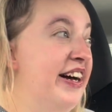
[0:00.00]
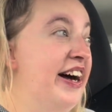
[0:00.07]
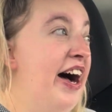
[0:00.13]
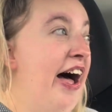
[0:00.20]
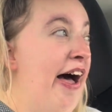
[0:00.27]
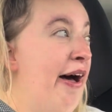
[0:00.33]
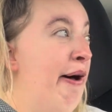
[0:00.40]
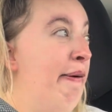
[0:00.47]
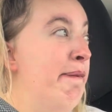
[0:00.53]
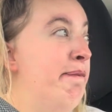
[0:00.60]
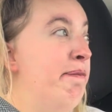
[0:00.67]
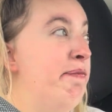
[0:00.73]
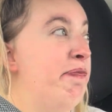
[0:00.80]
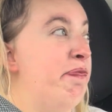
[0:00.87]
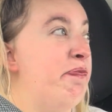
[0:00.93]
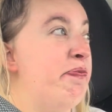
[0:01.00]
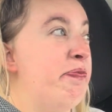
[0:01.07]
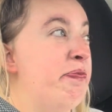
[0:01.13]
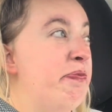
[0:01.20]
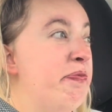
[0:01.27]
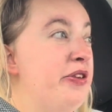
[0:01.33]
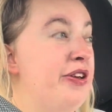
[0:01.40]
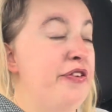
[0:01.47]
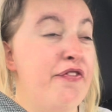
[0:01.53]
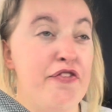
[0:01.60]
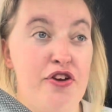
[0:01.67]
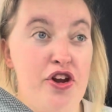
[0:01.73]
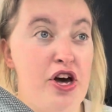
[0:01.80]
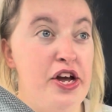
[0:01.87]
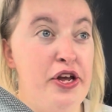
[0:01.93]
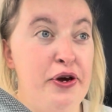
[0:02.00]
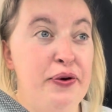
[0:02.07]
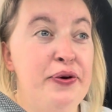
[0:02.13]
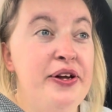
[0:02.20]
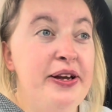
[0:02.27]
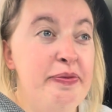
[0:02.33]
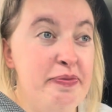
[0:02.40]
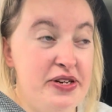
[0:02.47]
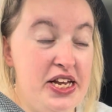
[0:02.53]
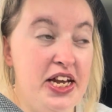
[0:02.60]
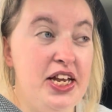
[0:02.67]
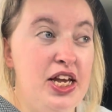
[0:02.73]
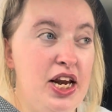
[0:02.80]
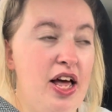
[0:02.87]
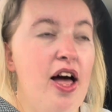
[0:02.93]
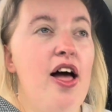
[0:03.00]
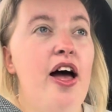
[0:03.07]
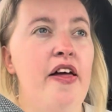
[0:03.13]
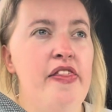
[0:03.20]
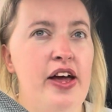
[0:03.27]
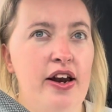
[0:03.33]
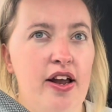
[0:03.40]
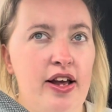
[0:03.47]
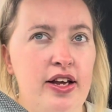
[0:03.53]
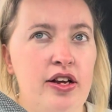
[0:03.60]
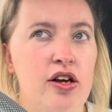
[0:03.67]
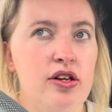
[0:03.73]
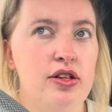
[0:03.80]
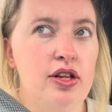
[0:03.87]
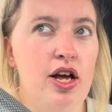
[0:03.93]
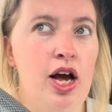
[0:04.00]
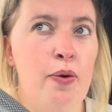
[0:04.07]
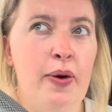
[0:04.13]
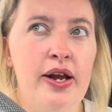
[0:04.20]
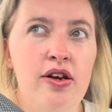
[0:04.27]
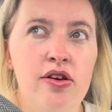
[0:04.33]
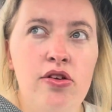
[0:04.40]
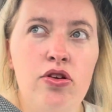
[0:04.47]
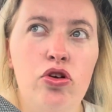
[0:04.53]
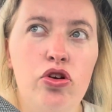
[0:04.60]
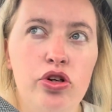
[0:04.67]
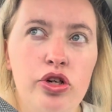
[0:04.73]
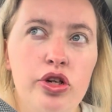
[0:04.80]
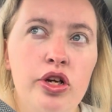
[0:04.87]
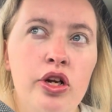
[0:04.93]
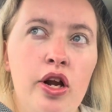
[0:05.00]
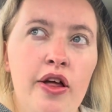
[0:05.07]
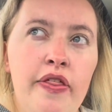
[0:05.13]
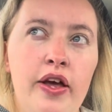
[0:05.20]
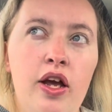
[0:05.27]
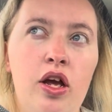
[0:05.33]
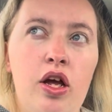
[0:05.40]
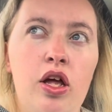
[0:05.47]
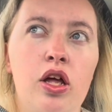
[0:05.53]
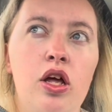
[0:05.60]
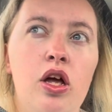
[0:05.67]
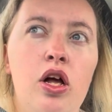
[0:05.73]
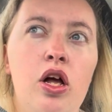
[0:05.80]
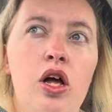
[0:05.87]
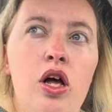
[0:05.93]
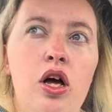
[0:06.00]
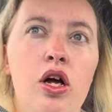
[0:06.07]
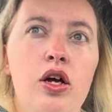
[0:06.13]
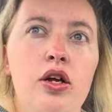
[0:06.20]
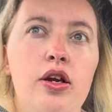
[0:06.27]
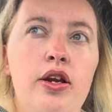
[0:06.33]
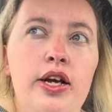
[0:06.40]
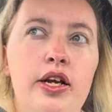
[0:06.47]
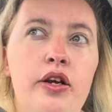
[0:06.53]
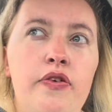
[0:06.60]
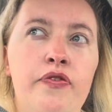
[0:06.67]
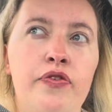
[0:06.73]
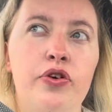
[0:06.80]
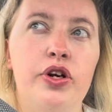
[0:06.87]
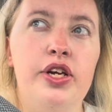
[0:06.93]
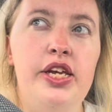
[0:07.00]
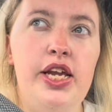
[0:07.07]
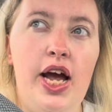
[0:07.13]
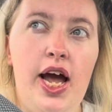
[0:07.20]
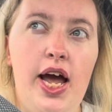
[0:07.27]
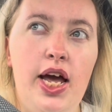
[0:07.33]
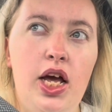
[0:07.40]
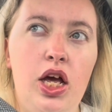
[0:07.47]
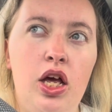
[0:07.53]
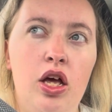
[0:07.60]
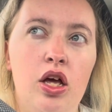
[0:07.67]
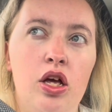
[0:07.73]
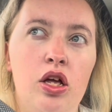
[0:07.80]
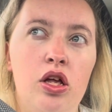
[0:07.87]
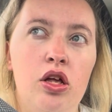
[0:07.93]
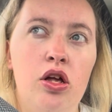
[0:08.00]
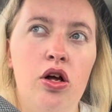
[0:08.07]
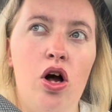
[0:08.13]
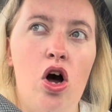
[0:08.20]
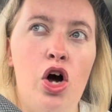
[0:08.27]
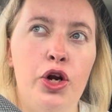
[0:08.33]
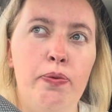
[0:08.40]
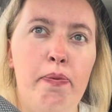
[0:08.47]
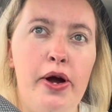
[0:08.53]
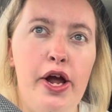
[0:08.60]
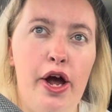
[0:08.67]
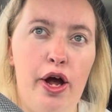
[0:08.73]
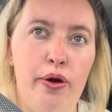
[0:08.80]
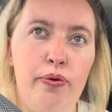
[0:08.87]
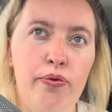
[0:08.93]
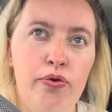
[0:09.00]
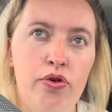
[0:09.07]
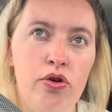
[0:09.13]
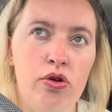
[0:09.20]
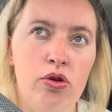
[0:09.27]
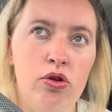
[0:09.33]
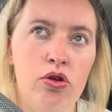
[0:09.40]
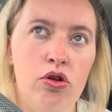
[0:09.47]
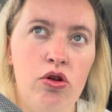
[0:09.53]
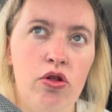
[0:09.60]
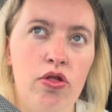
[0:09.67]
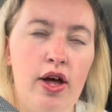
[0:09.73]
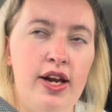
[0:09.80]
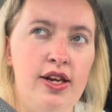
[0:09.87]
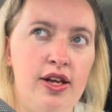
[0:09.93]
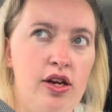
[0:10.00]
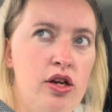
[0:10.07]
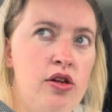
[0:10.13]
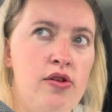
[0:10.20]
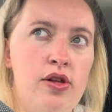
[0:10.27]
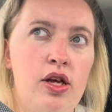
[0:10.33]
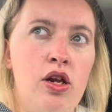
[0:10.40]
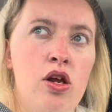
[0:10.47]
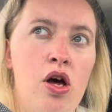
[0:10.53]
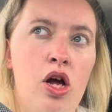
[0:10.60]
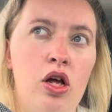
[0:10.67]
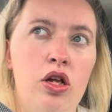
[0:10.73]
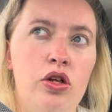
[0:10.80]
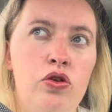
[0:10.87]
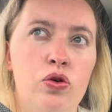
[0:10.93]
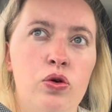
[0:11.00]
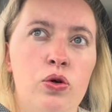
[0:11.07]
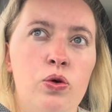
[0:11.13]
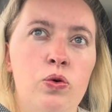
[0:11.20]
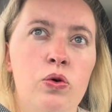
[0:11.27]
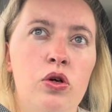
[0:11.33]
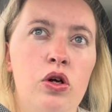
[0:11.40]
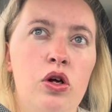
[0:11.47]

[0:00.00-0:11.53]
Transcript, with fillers: for Niall in particular. And then like I went to London, I think, like for a day on my own. I didn't see Niall at all,